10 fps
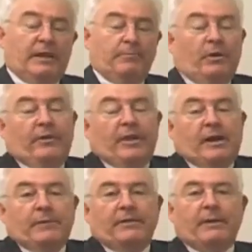And by that
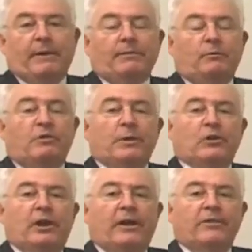I mean they may be
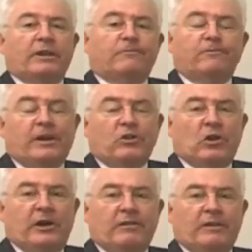specialising in
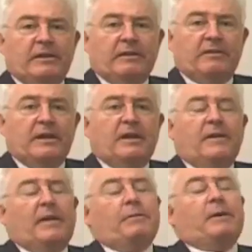franchisees,
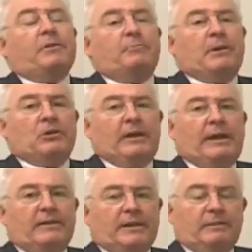they may be
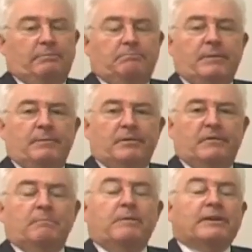specialising in members
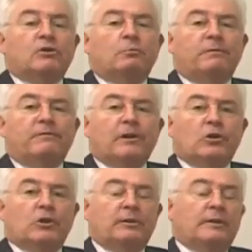of the medical
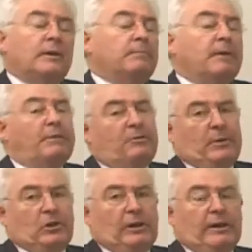profession, maybe
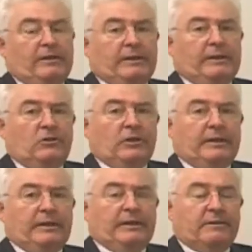specialising in
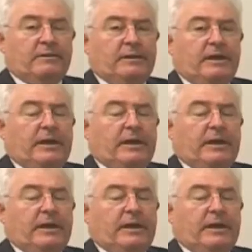engineers.